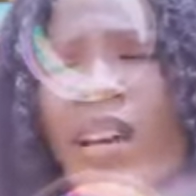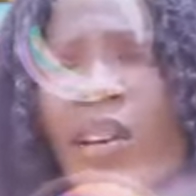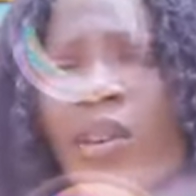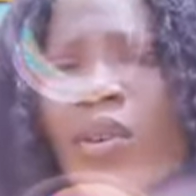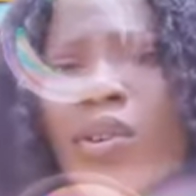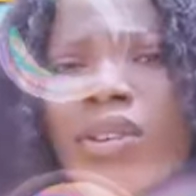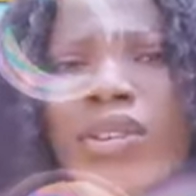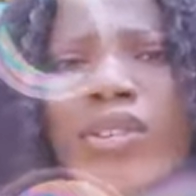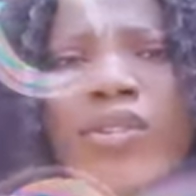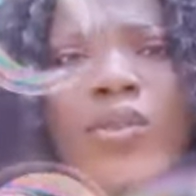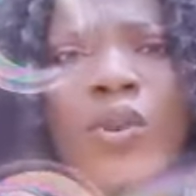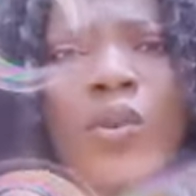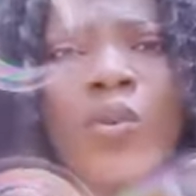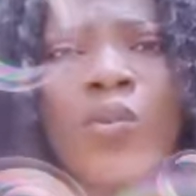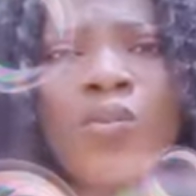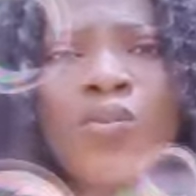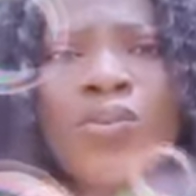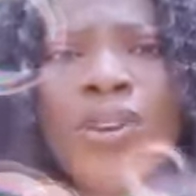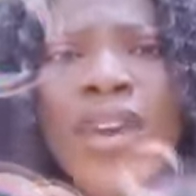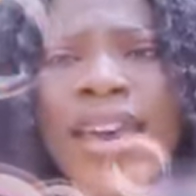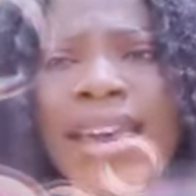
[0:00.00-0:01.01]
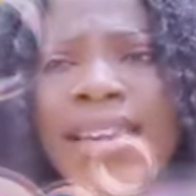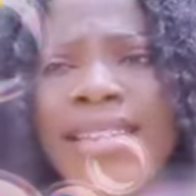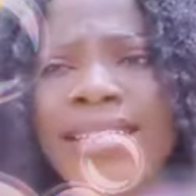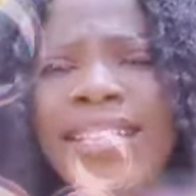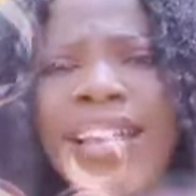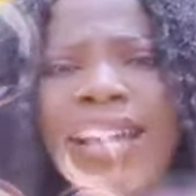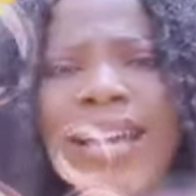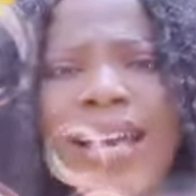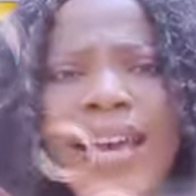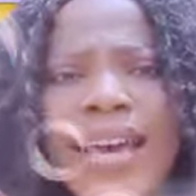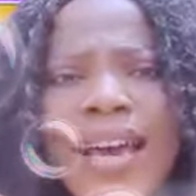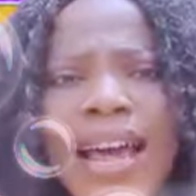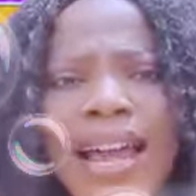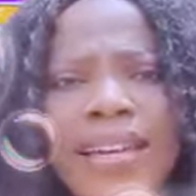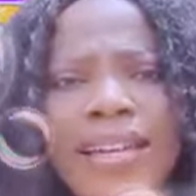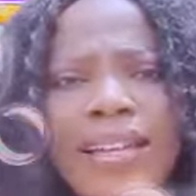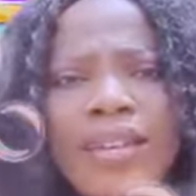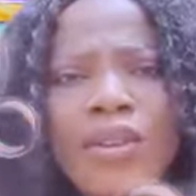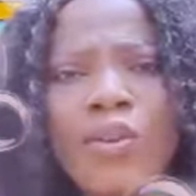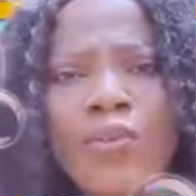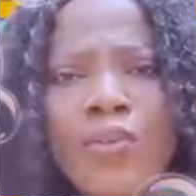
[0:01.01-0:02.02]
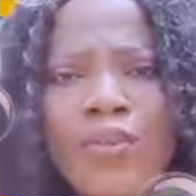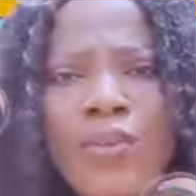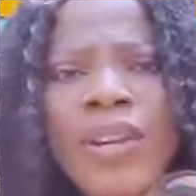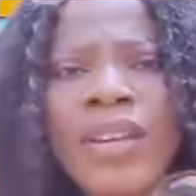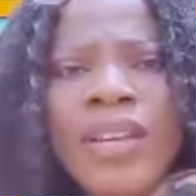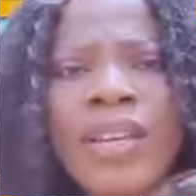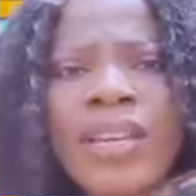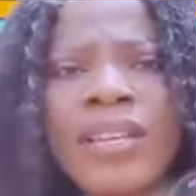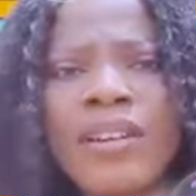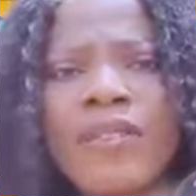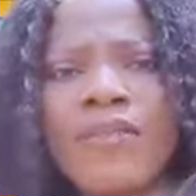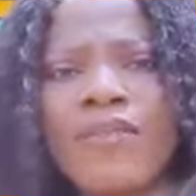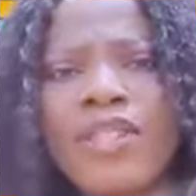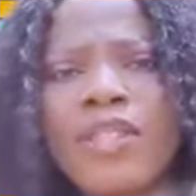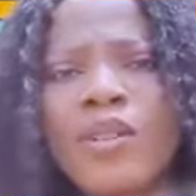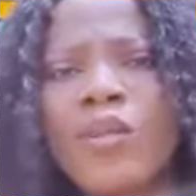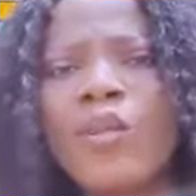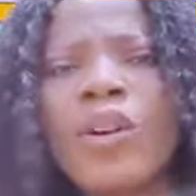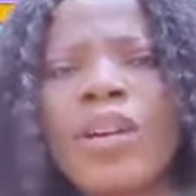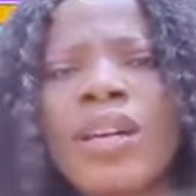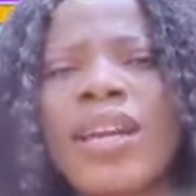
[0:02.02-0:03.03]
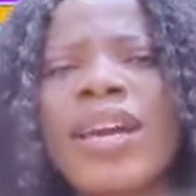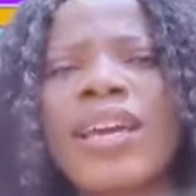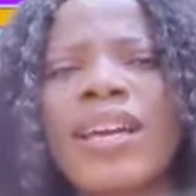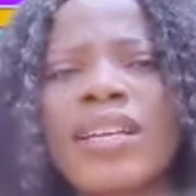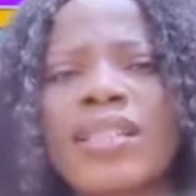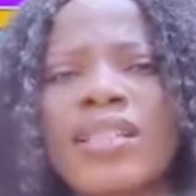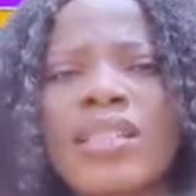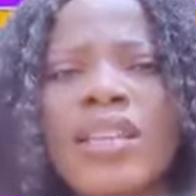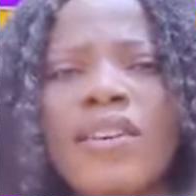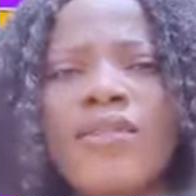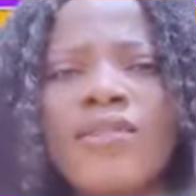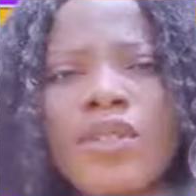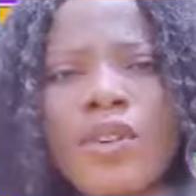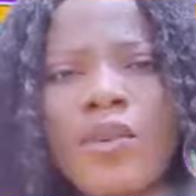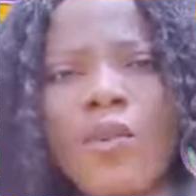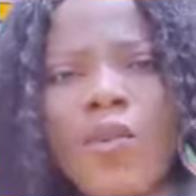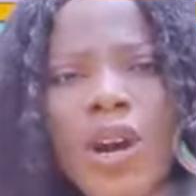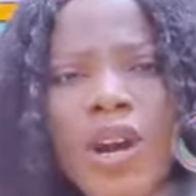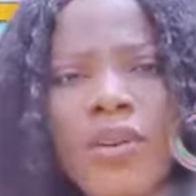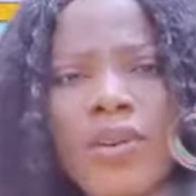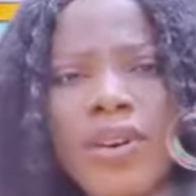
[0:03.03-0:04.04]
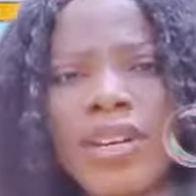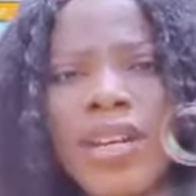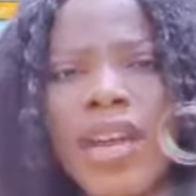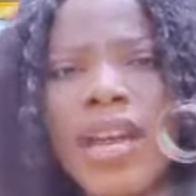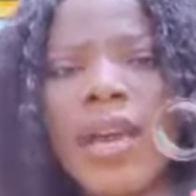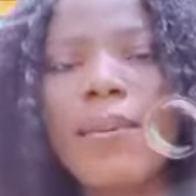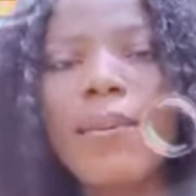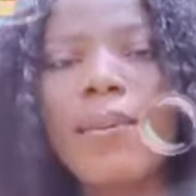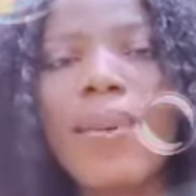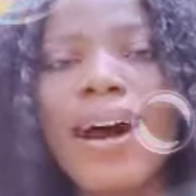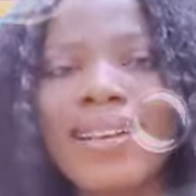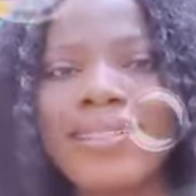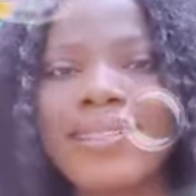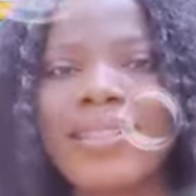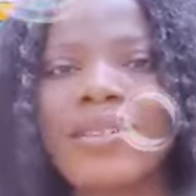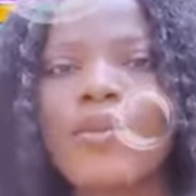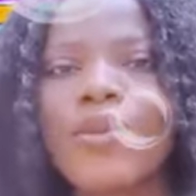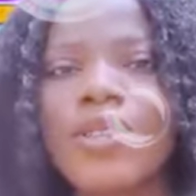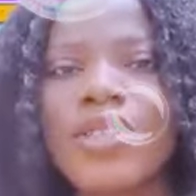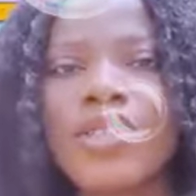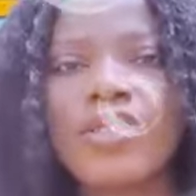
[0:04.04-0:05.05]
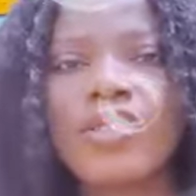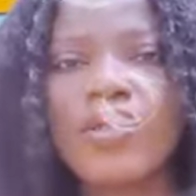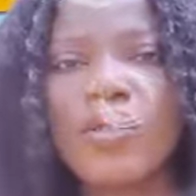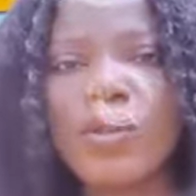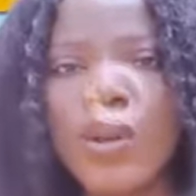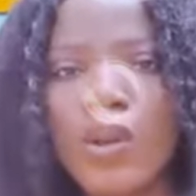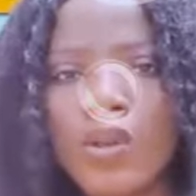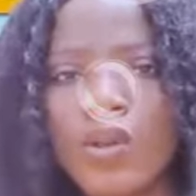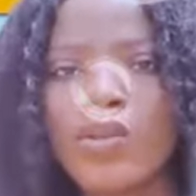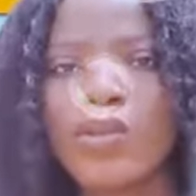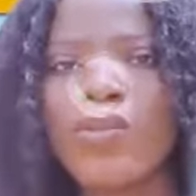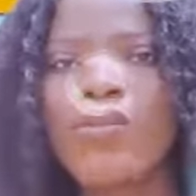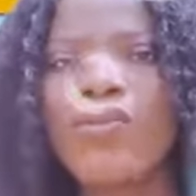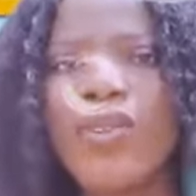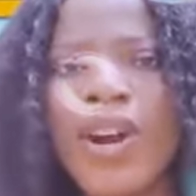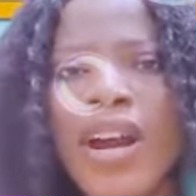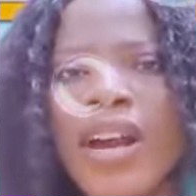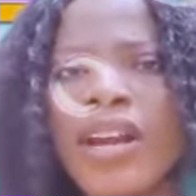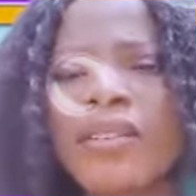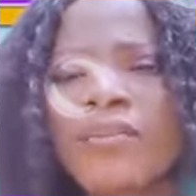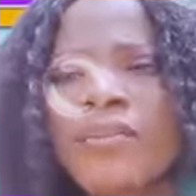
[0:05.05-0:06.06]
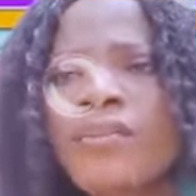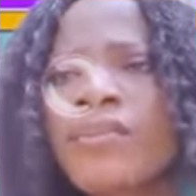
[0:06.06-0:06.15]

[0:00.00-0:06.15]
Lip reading: looking so weird and making their face look like as if they're wearing a mask, which is not right.